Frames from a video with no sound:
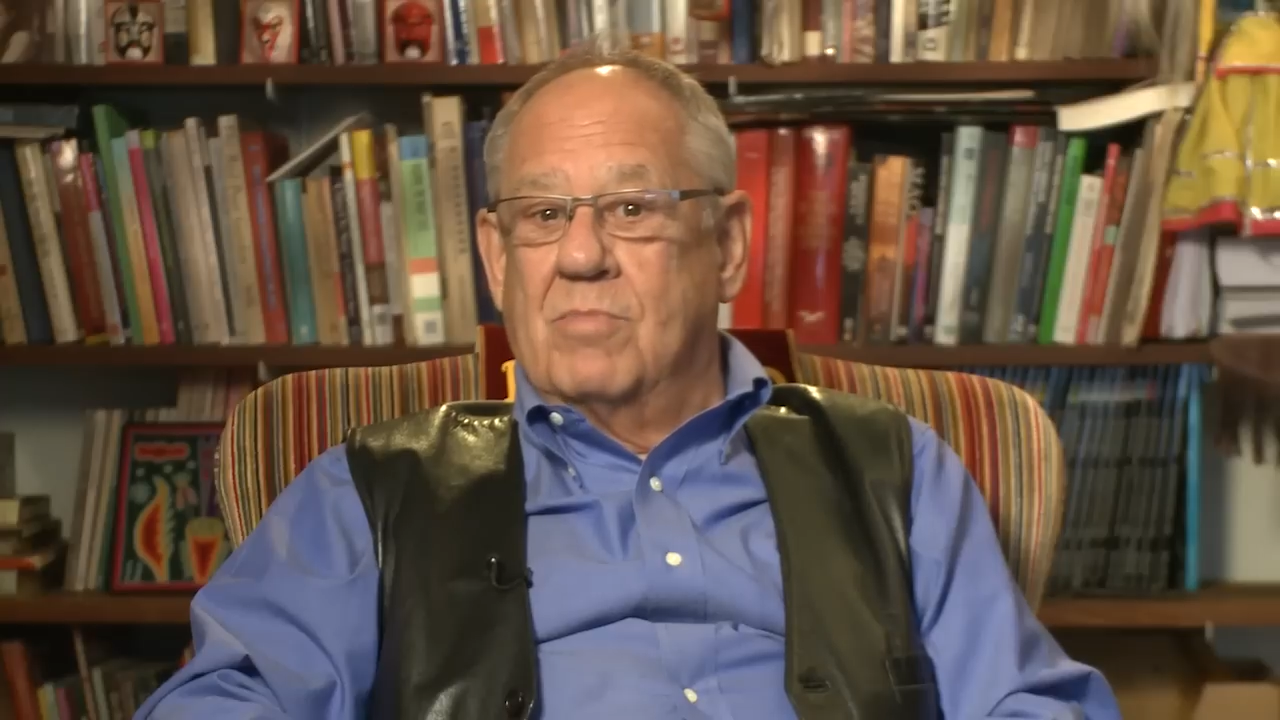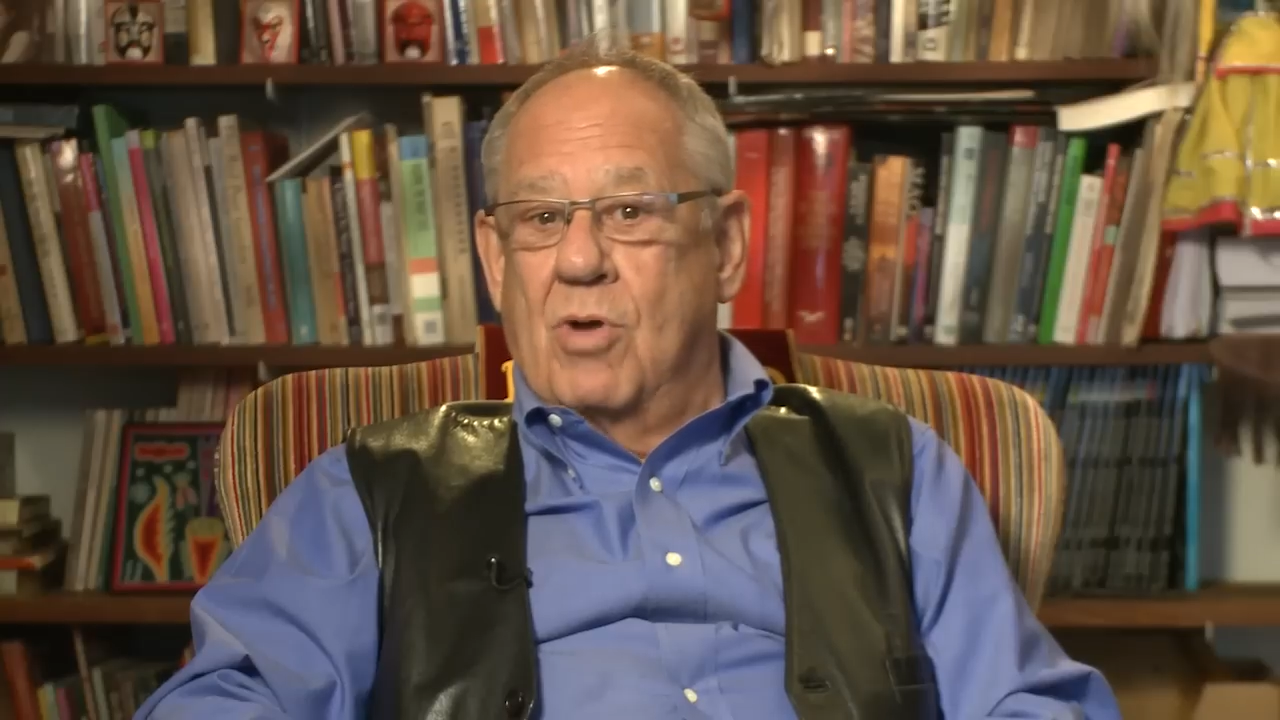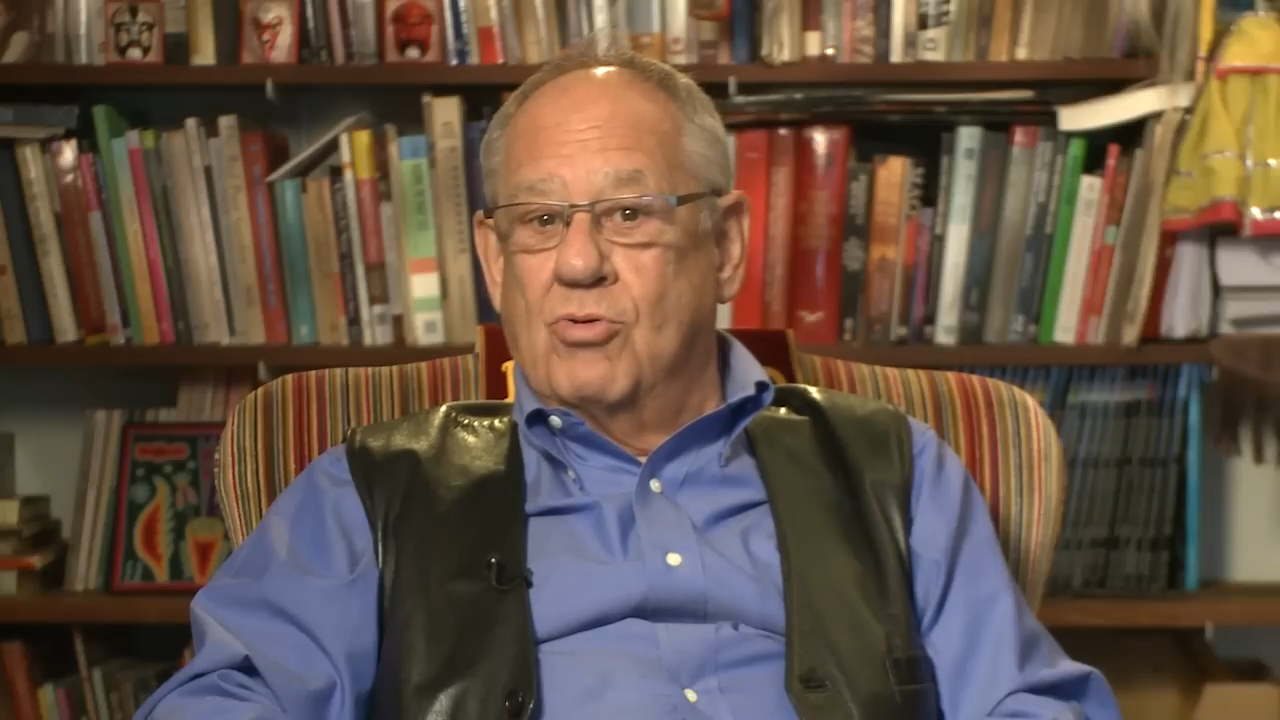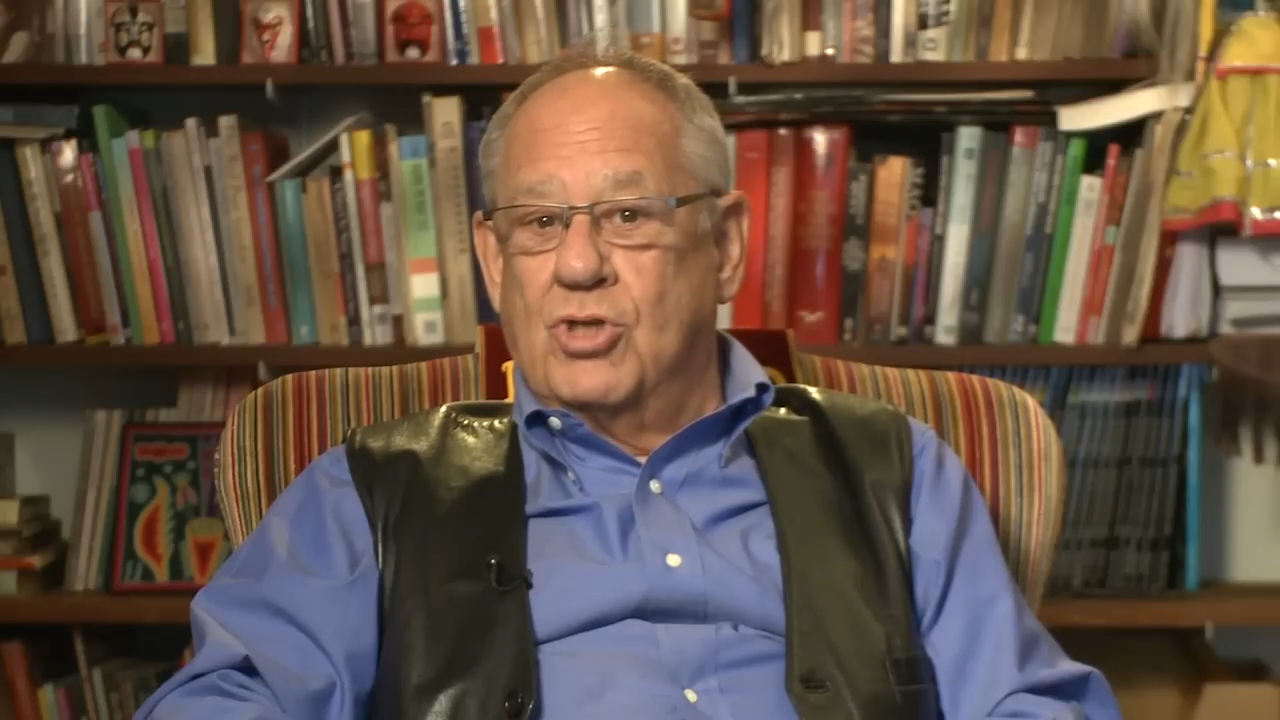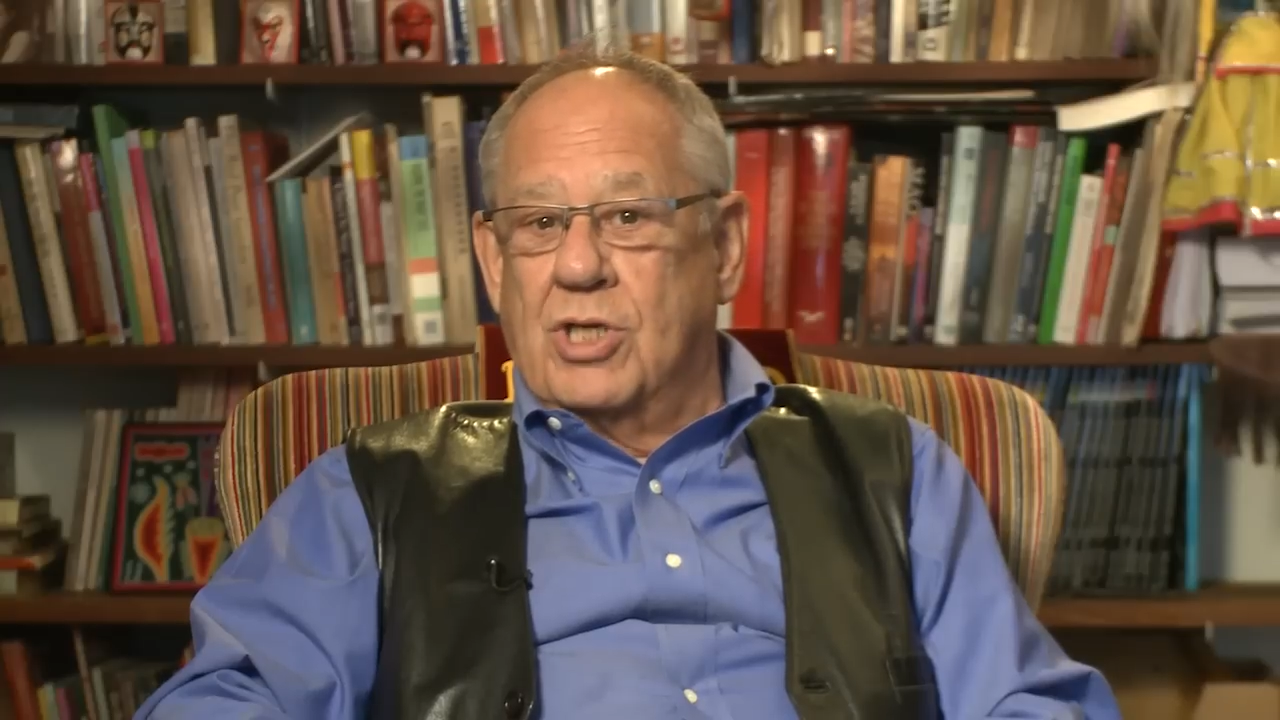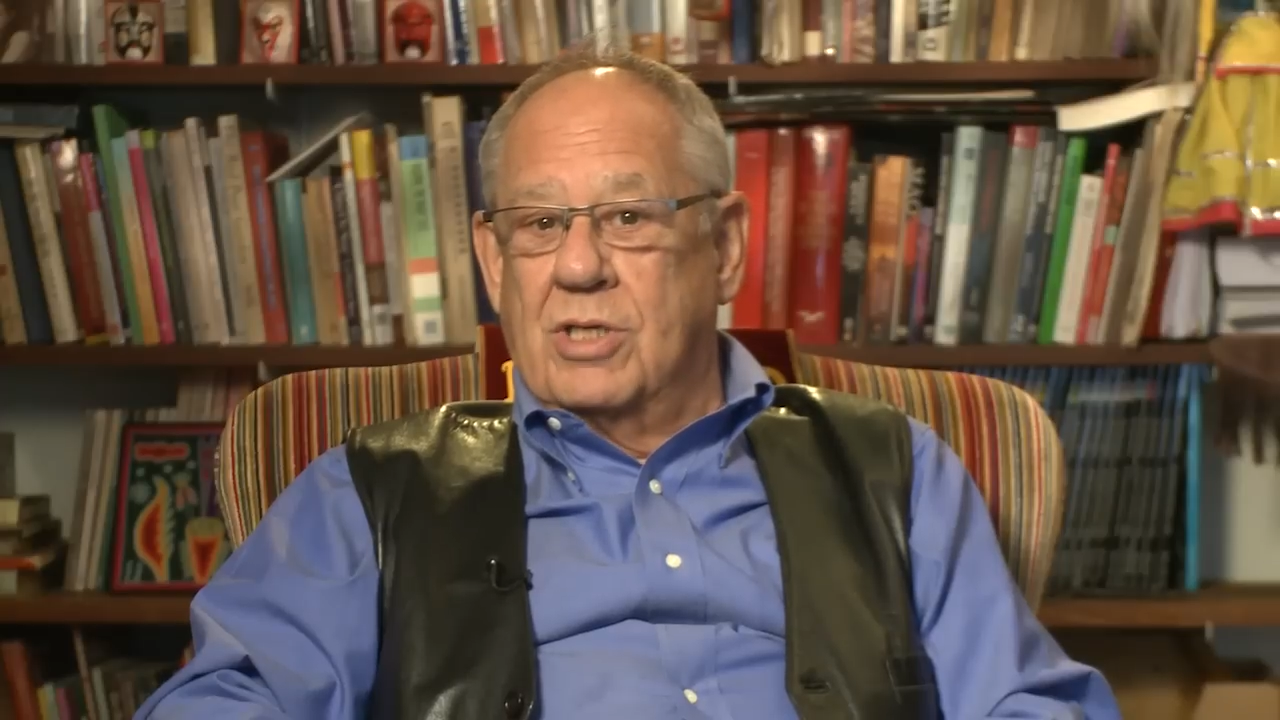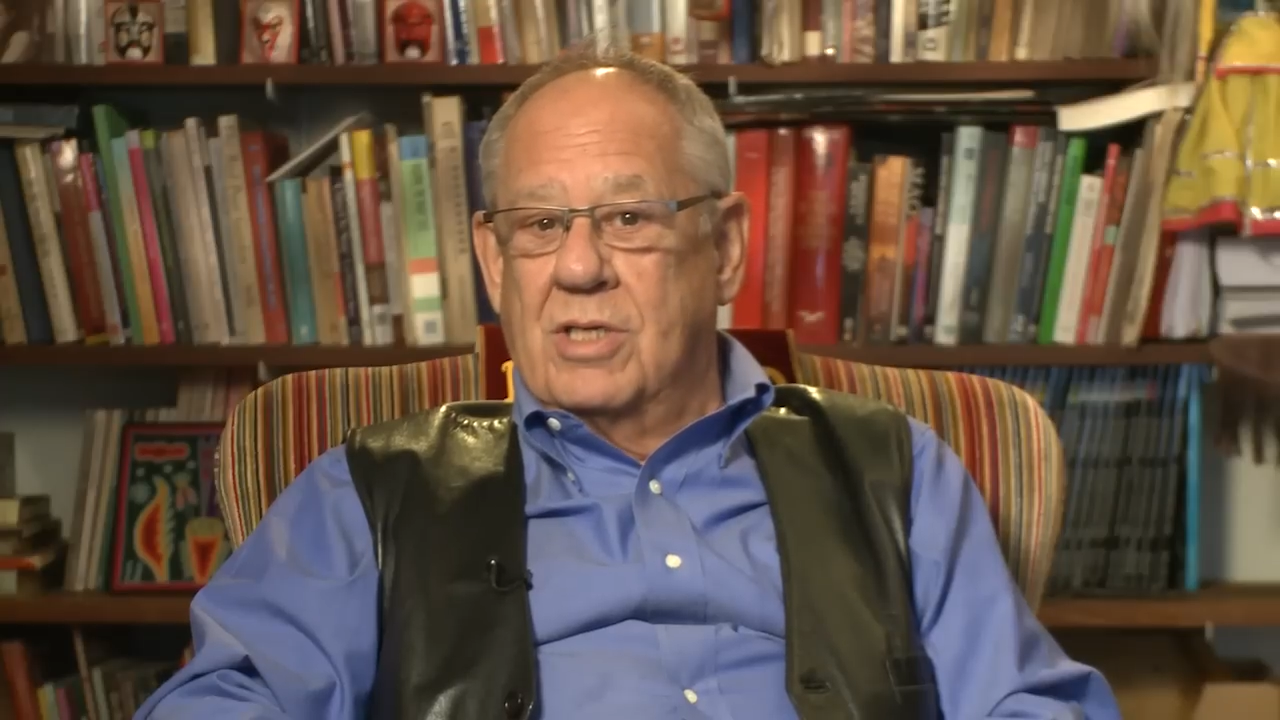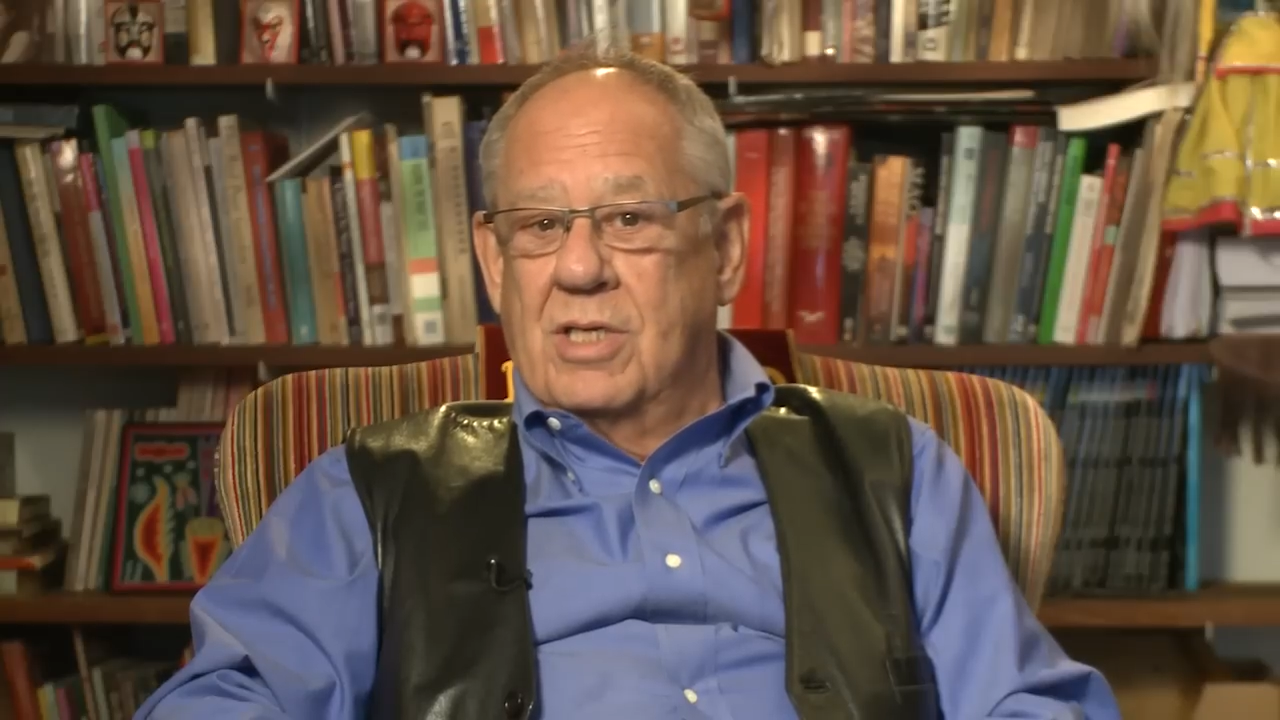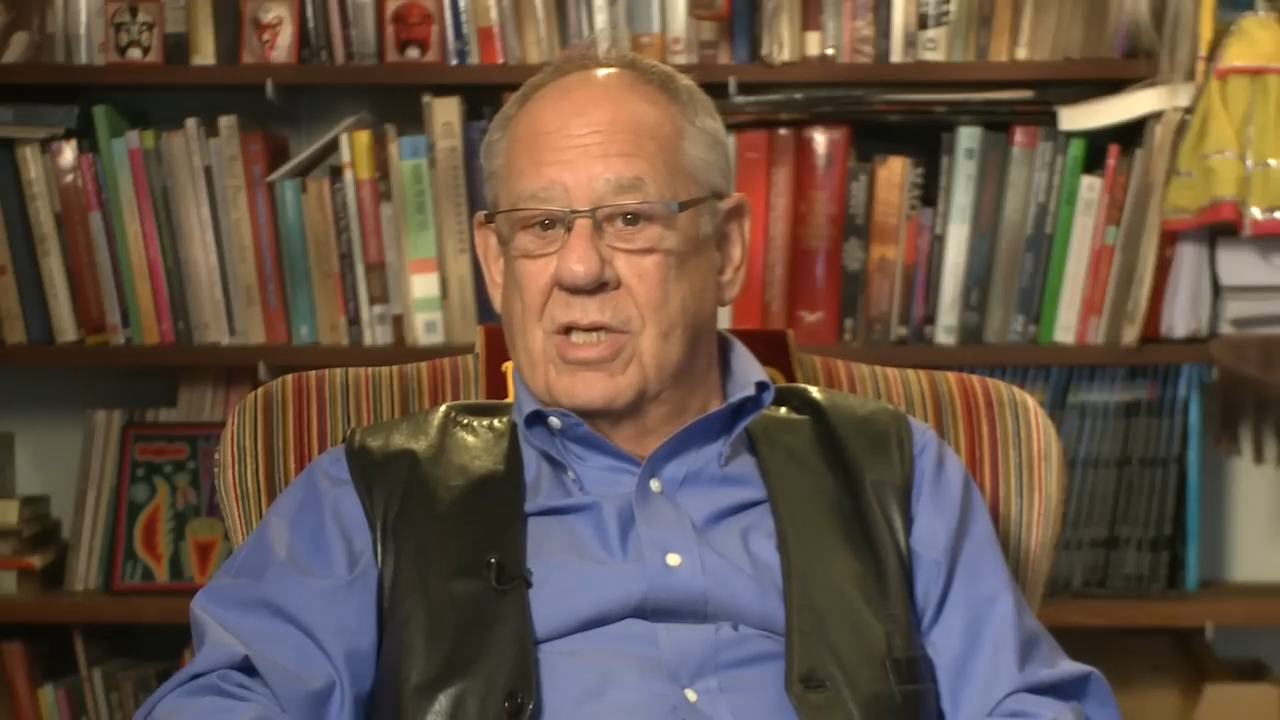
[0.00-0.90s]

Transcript: motion,